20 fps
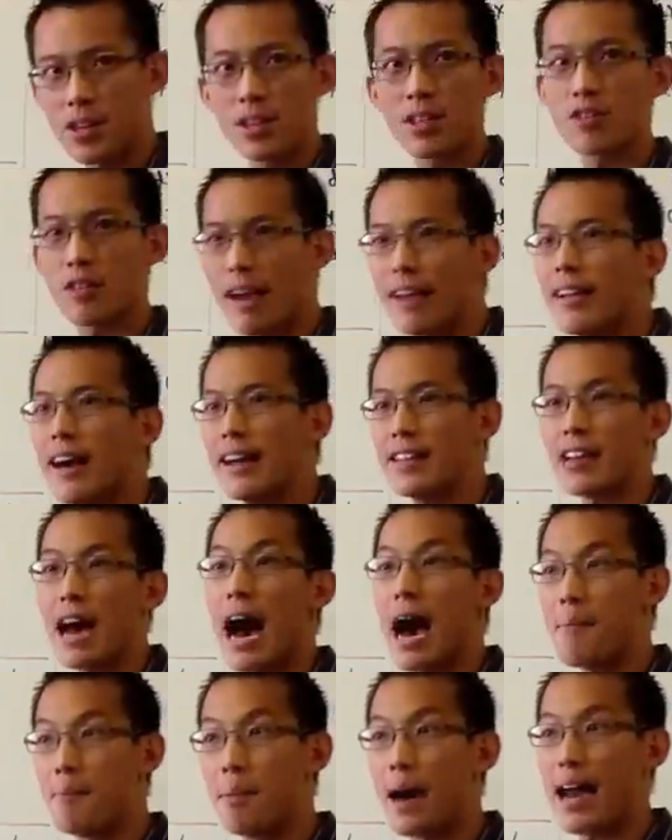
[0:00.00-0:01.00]
Because straight lines,
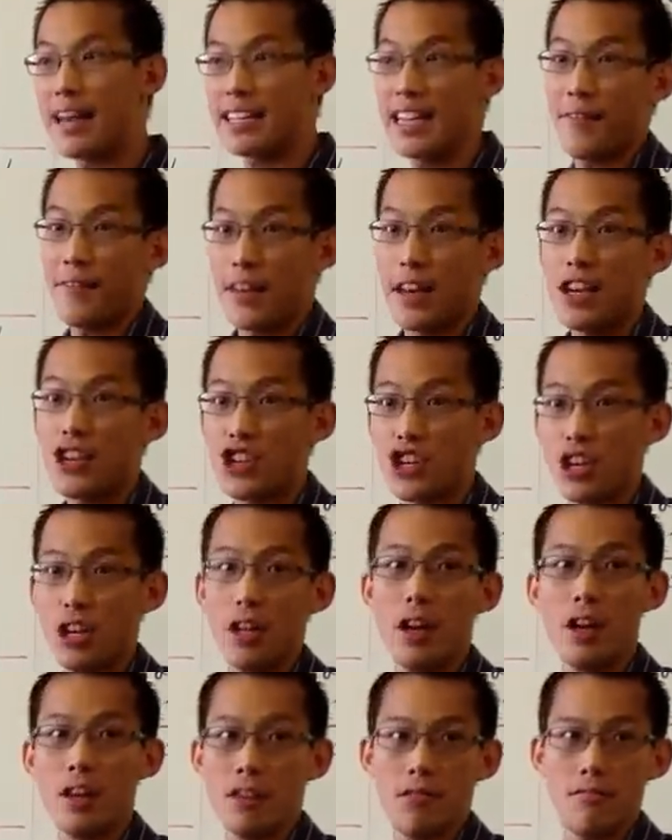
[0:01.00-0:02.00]
I, by definition,
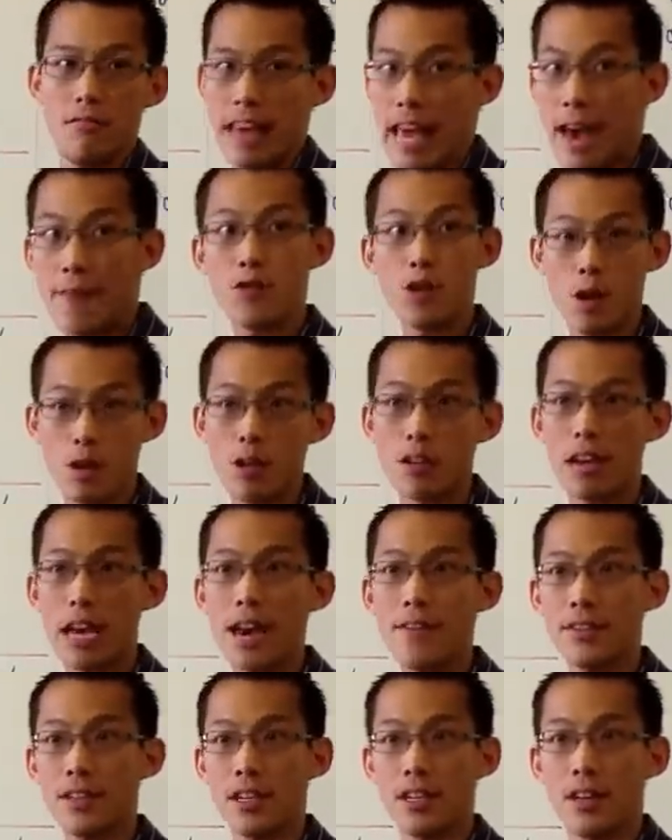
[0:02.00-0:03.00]
they have no
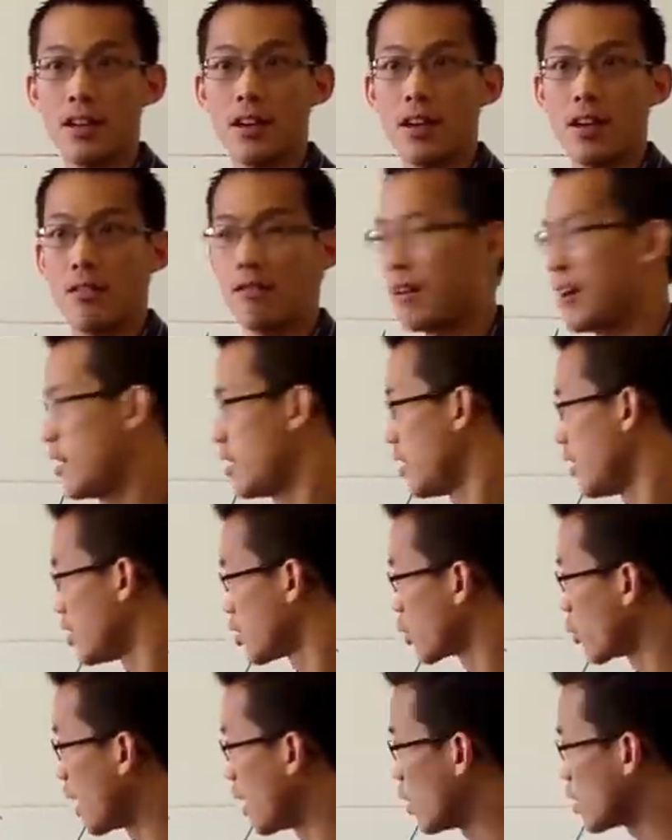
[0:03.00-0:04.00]
concavity, right?
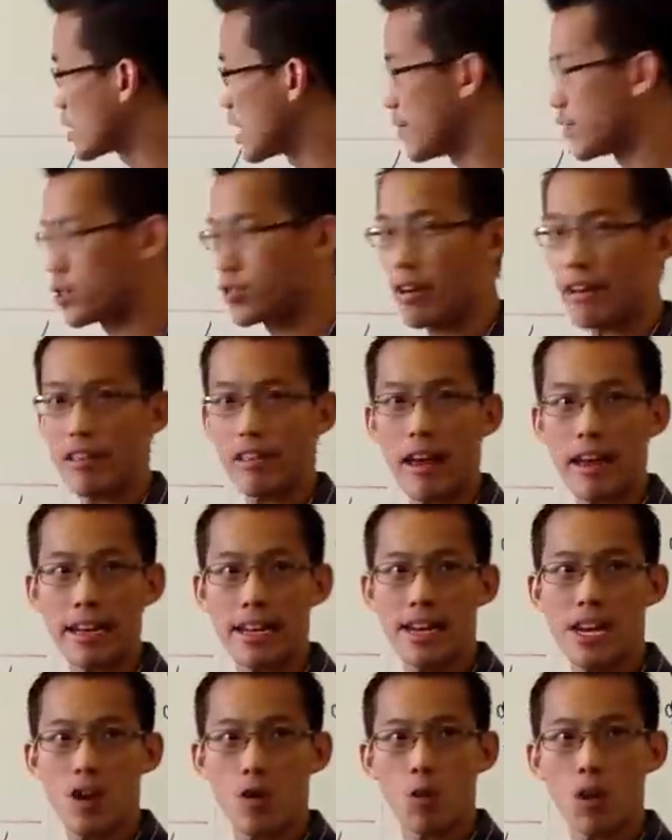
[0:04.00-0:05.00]
So I ought to have a straight line
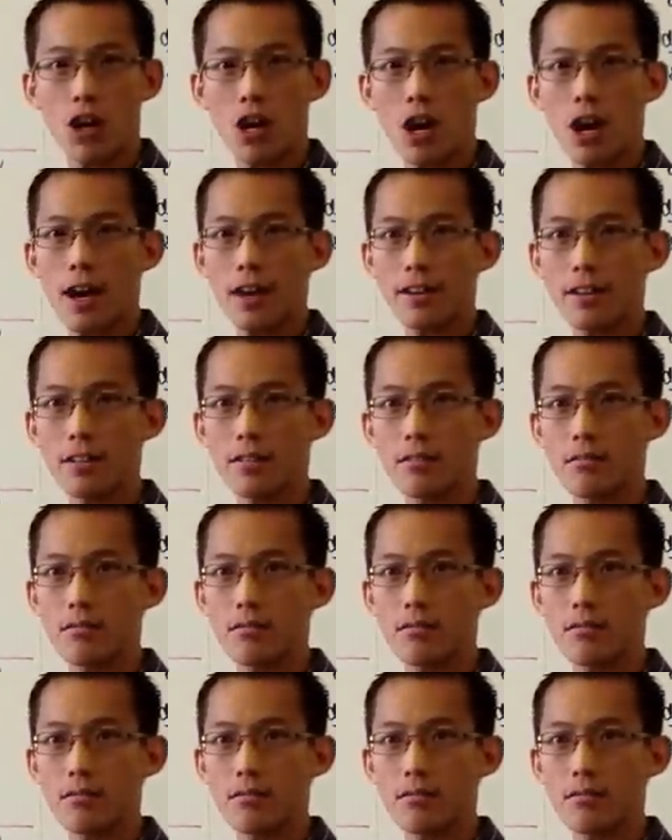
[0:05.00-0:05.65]
here. What kind?